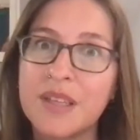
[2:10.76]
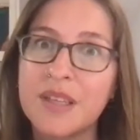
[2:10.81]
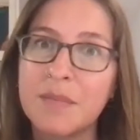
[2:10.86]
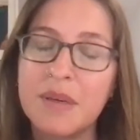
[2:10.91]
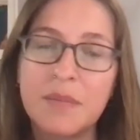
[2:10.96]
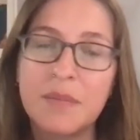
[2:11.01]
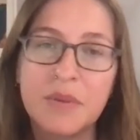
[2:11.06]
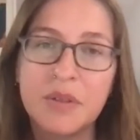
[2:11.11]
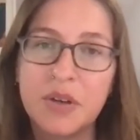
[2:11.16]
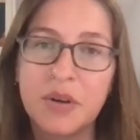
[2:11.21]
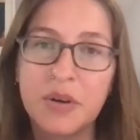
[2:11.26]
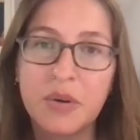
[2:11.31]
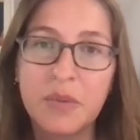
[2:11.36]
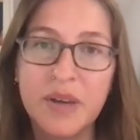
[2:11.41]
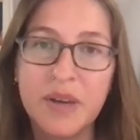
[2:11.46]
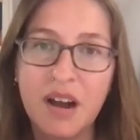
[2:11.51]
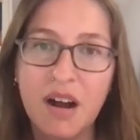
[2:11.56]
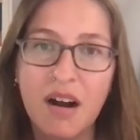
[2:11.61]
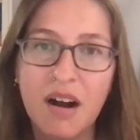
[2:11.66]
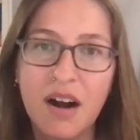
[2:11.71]
people know who
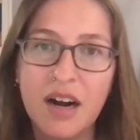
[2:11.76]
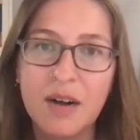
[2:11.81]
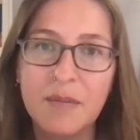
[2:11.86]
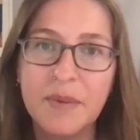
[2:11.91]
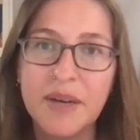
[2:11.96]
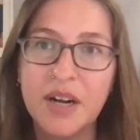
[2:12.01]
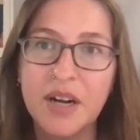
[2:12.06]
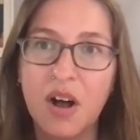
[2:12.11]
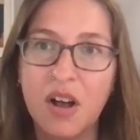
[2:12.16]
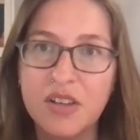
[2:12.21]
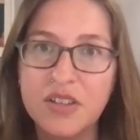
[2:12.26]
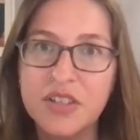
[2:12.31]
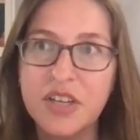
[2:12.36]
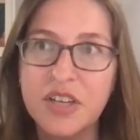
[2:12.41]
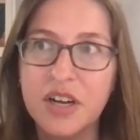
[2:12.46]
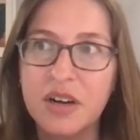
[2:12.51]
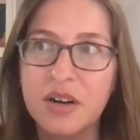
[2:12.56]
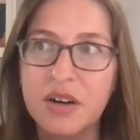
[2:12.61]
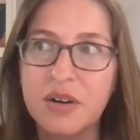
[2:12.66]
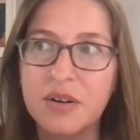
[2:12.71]
we are, but
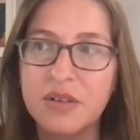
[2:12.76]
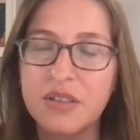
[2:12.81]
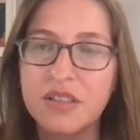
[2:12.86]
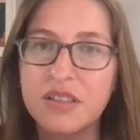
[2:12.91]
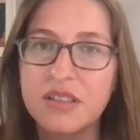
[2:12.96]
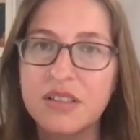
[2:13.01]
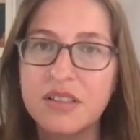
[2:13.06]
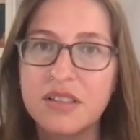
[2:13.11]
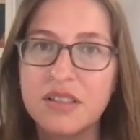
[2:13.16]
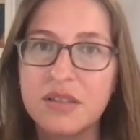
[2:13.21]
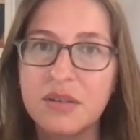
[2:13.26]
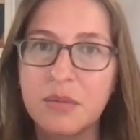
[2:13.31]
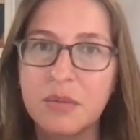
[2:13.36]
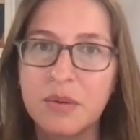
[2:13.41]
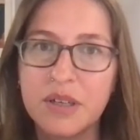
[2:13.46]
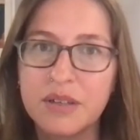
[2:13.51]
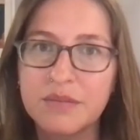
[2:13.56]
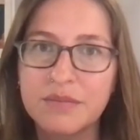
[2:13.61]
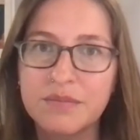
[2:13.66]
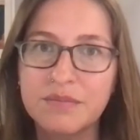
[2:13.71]
also
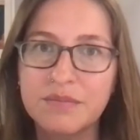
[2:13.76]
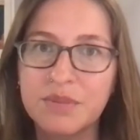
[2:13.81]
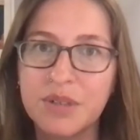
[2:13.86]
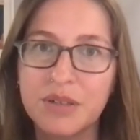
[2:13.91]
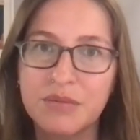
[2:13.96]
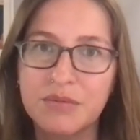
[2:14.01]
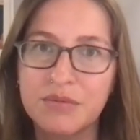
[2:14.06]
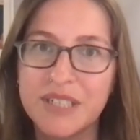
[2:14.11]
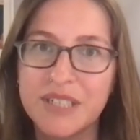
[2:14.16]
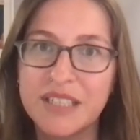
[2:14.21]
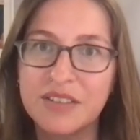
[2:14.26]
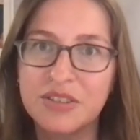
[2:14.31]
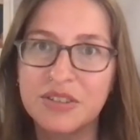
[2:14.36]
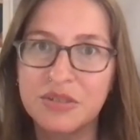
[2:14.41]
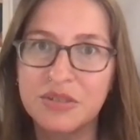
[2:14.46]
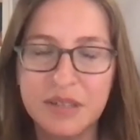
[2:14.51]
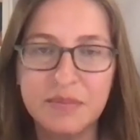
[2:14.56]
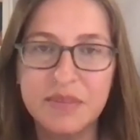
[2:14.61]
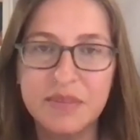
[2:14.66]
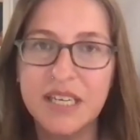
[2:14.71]
we're we're
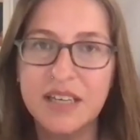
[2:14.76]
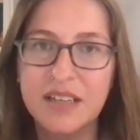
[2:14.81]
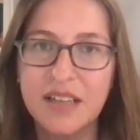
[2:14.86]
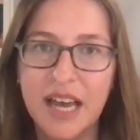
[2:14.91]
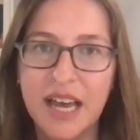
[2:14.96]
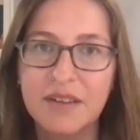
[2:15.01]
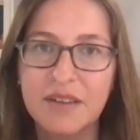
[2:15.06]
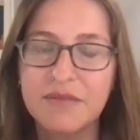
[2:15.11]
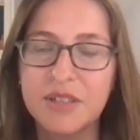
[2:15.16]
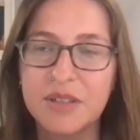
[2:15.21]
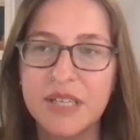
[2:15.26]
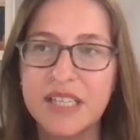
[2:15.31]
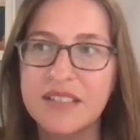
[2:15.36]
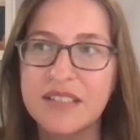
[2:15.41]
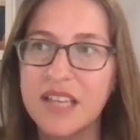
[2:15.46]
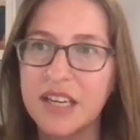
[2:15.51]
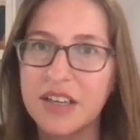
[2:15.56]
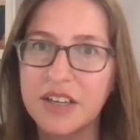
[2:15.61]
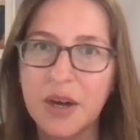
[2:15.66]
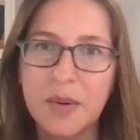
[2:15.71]
extremely client focused.
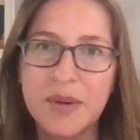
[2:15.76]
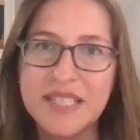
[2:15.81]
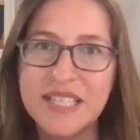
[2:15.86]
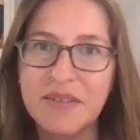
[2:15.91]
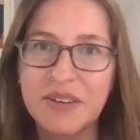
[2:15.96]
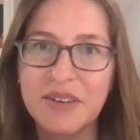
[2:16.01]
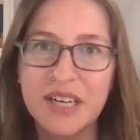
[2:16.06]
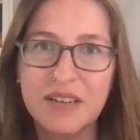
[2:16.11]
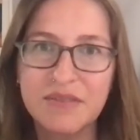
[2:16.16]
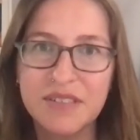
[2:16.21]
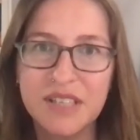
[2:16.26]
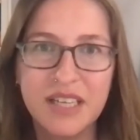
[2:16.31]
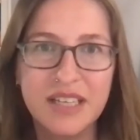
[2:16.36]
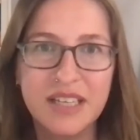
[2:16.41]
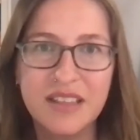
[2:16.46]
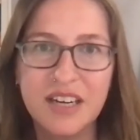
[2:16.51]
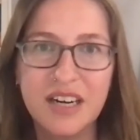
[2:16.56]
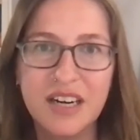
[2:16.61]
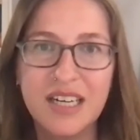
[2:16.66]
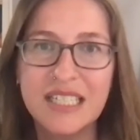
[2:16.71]
Like no one's ever gonna feel like
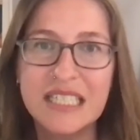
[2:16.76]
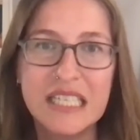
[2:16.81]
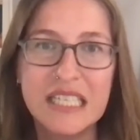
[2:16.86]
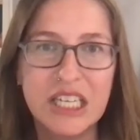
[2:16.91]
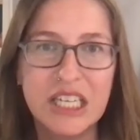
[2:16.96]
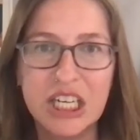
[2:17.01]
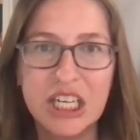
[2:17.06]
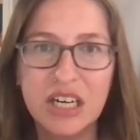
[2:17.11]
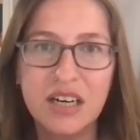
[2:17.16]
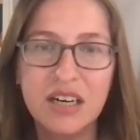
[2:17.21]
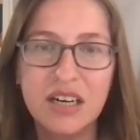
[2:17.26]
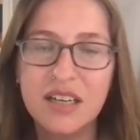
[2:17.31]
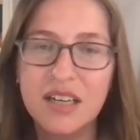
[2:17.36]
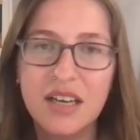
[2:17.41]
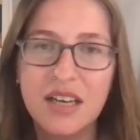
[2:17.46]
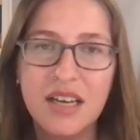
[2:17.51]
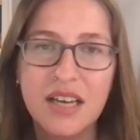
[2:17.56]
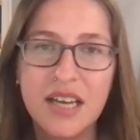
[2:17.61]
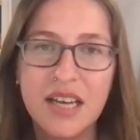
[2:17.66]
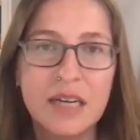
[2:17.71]
they're a gear
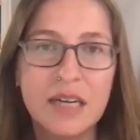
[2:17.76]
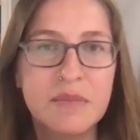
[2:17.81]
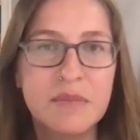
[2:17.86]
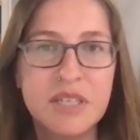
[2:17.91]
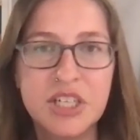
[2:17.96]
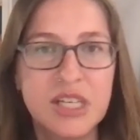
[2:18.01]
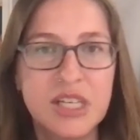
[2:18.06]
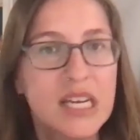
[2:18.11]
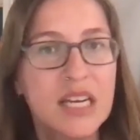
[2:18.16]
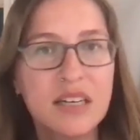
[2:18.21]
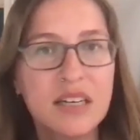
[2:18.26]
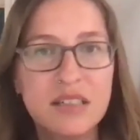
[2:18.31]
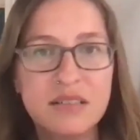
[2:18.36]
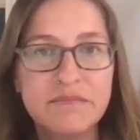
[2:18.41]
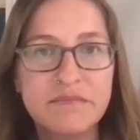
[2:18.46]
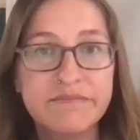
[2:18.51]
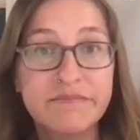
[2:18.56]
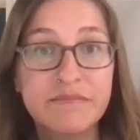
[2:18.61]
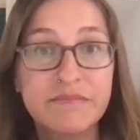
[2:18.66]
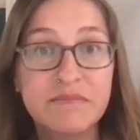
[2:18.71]
in a
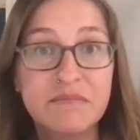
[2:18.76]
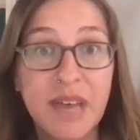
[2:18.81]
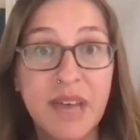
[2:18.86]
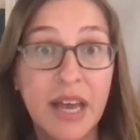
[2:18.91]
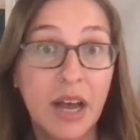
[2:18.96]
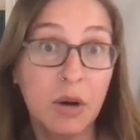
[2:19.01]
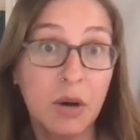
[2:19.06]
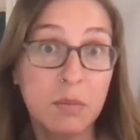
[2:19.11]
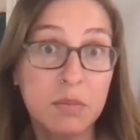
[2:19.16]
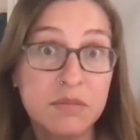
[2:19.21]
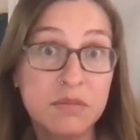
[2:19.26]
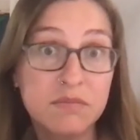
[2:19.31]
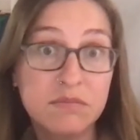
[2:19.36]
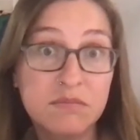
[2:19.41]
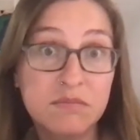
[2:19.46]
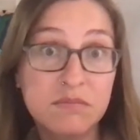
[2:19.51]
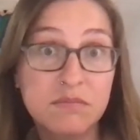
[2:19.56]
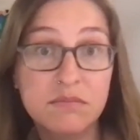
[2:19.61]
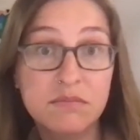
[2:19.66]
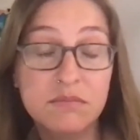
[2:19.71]
machine. I hope.
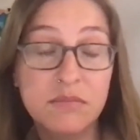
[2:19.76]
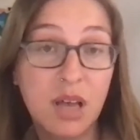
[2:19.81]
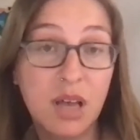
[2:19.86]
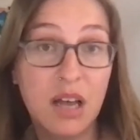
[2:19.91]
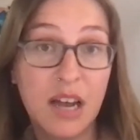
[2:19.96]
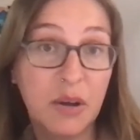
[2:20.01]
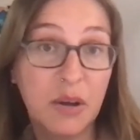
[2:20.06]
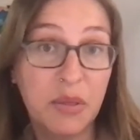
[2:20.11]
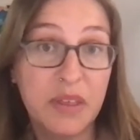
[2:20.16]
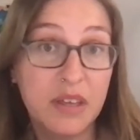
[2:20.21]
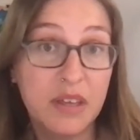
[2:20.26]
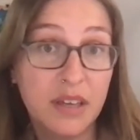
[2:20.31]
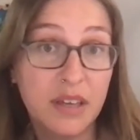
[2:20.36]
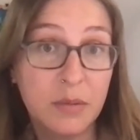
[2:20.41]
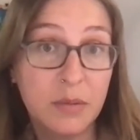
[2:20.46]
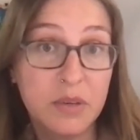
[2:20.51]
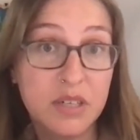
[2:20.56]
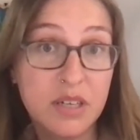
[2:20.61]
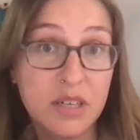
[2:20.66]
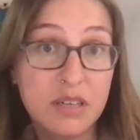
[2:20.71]
I don't think
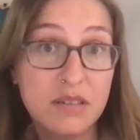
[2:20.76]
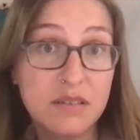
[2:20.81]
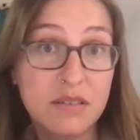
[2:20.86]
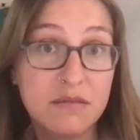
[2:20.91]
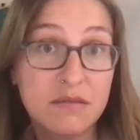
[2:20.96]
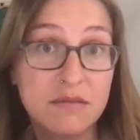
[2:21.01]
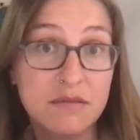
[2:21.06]
anyone does.